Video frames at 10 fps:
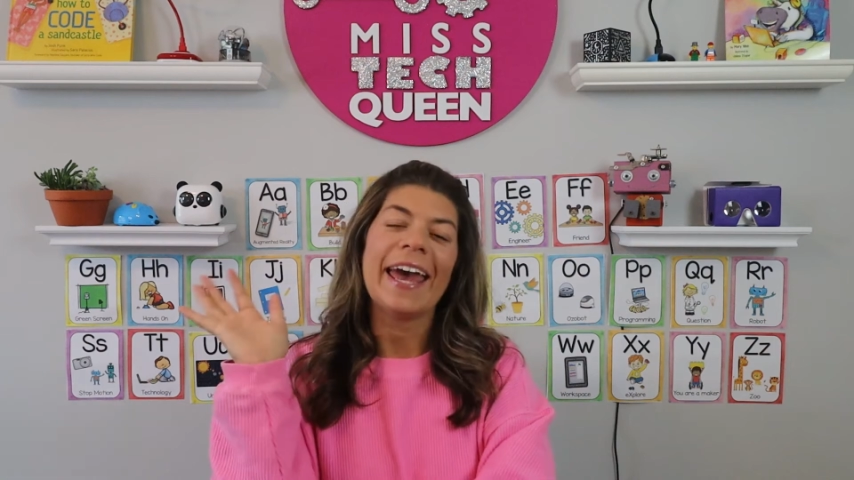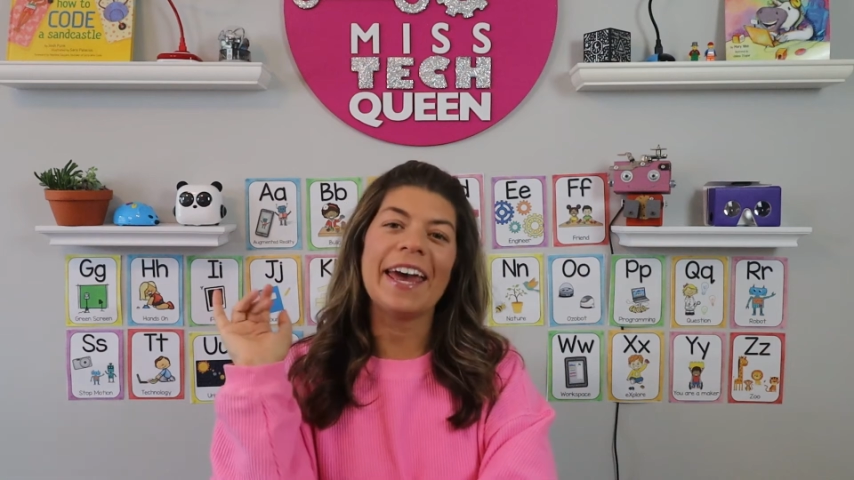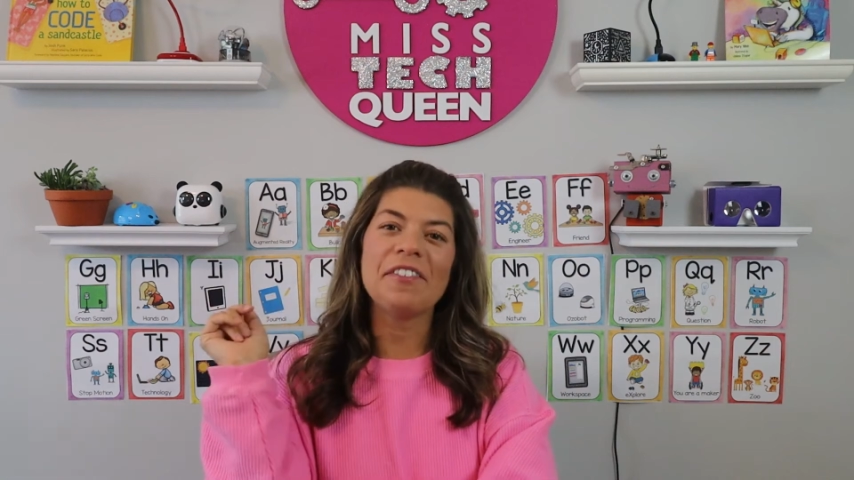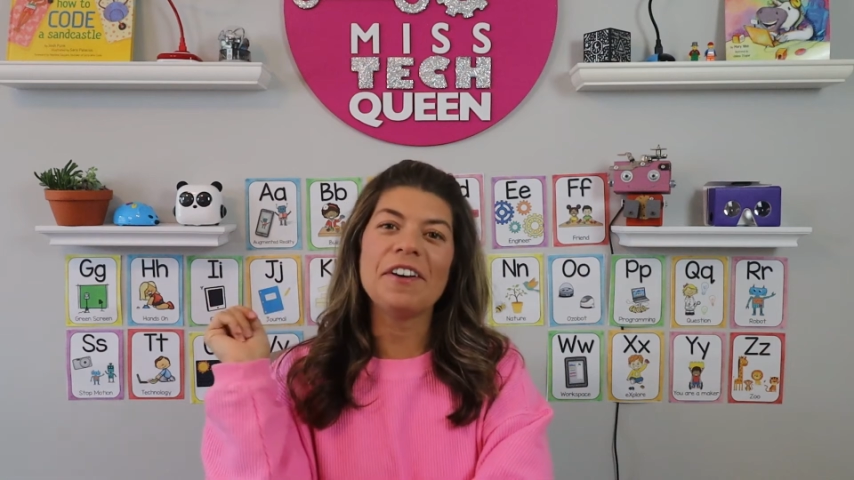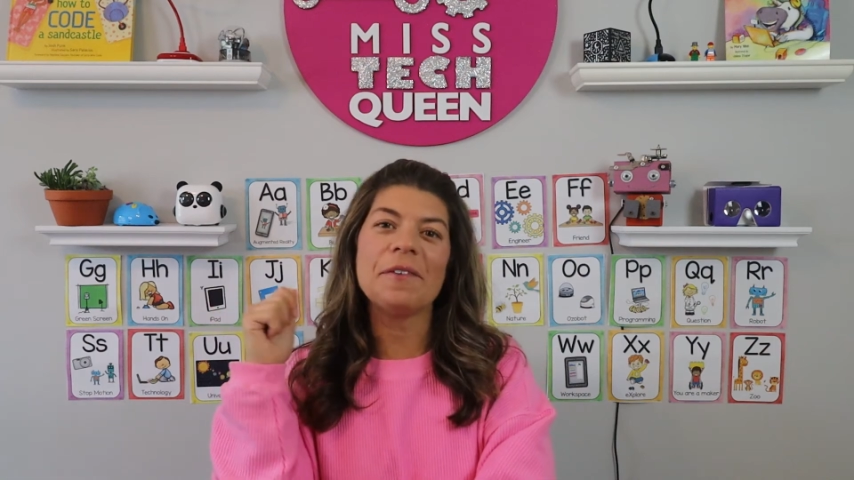
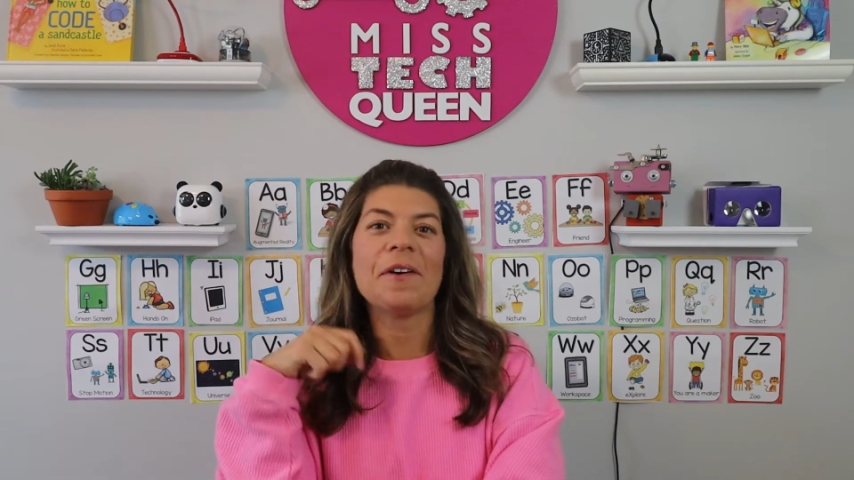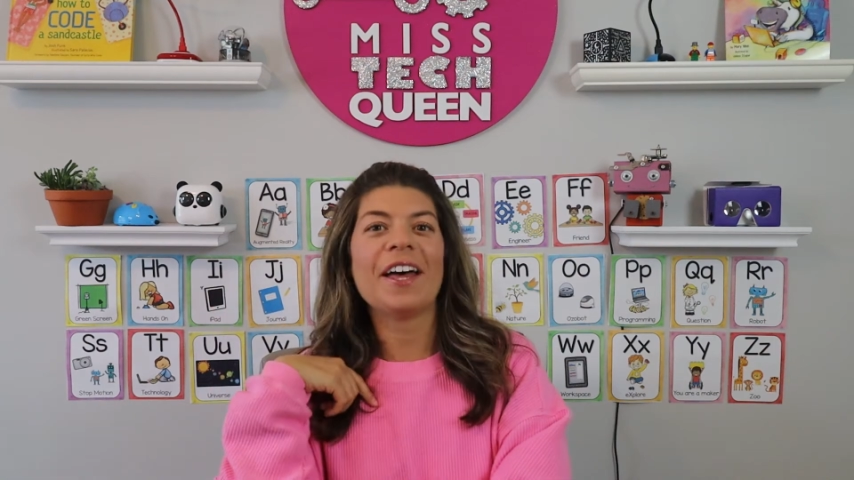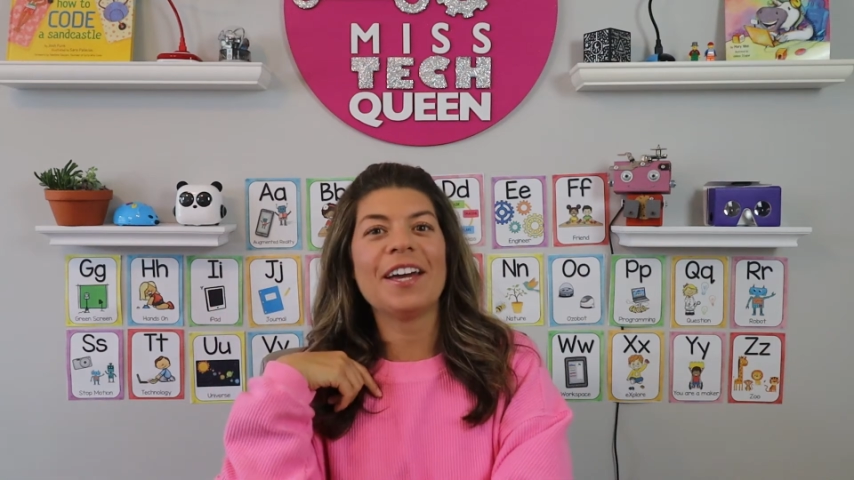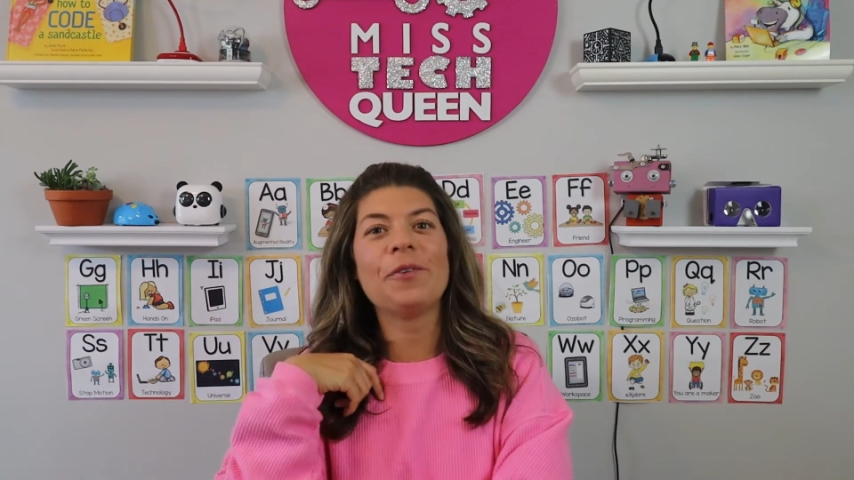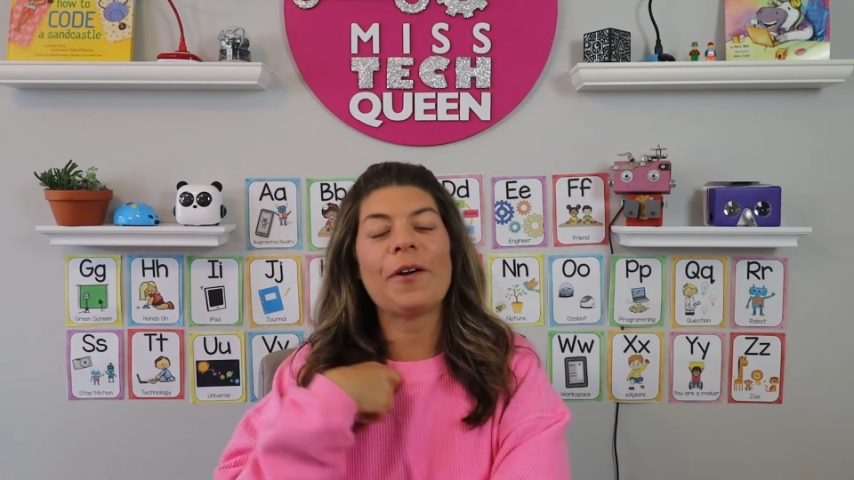Hi
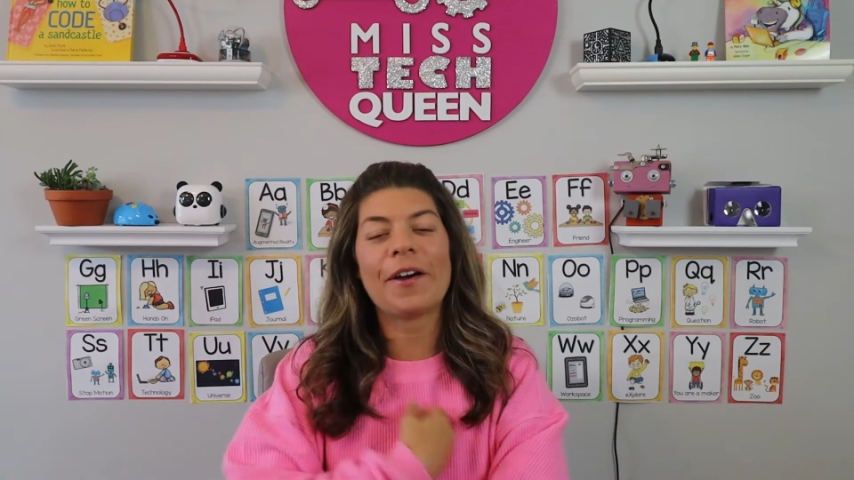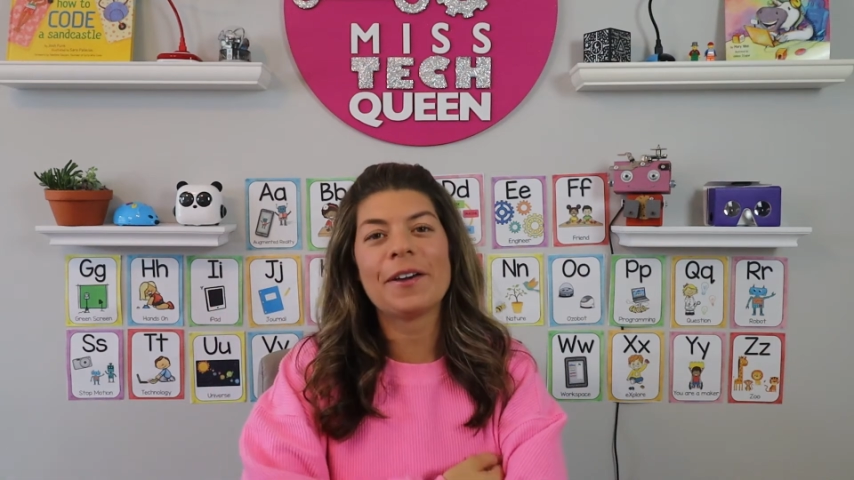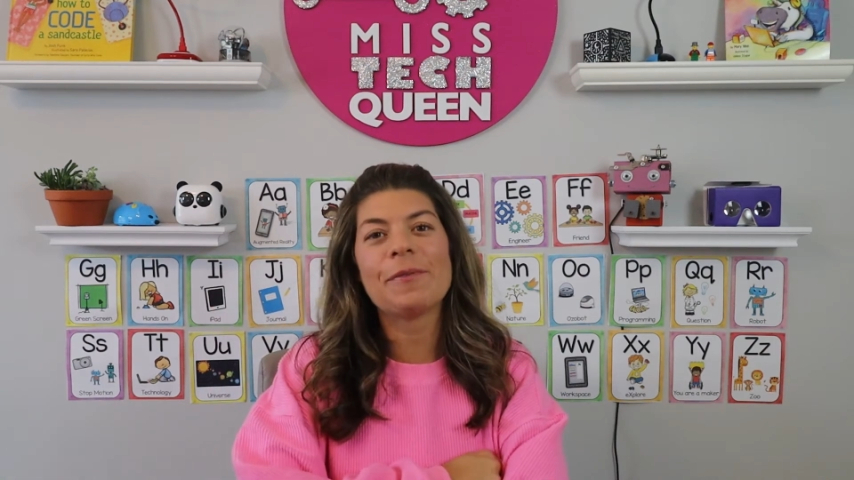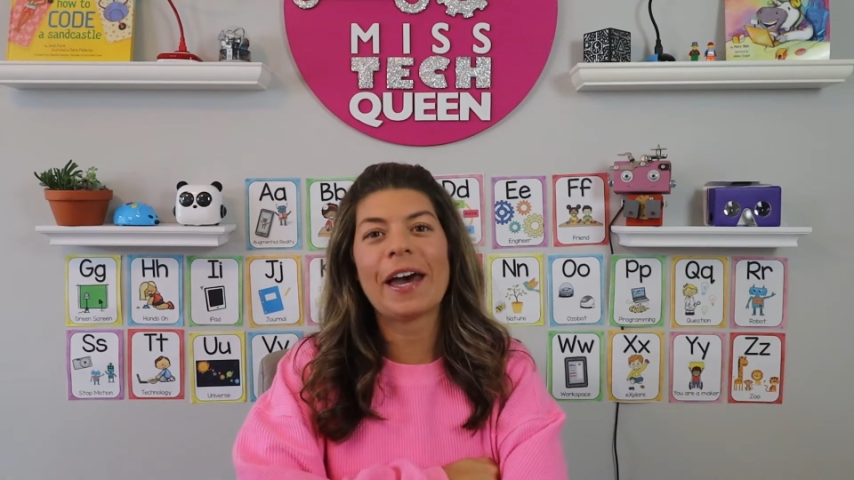everyone, welcome